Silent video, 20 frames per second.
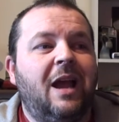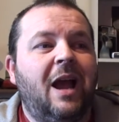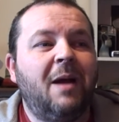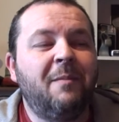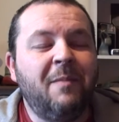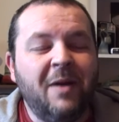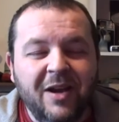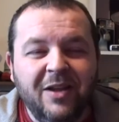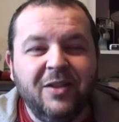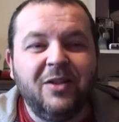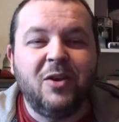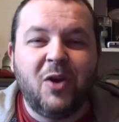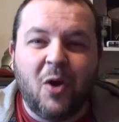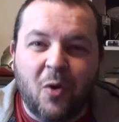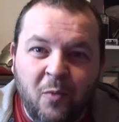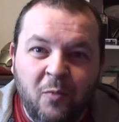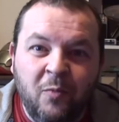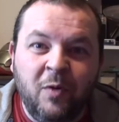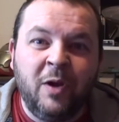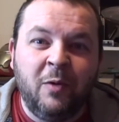Am I the
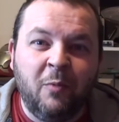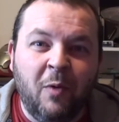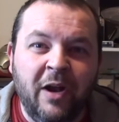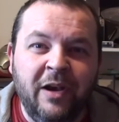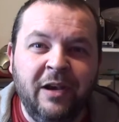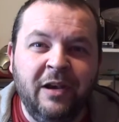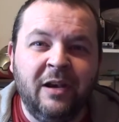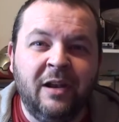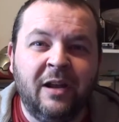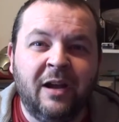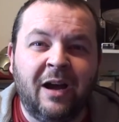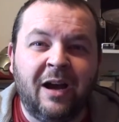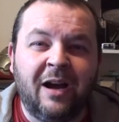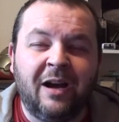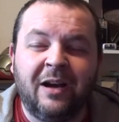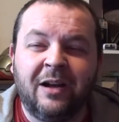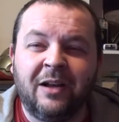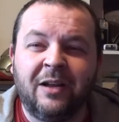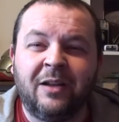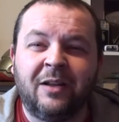only one
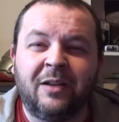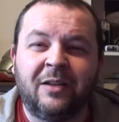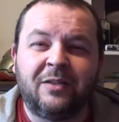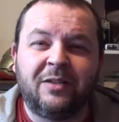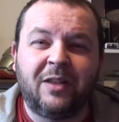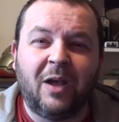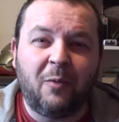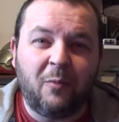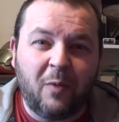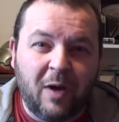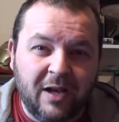that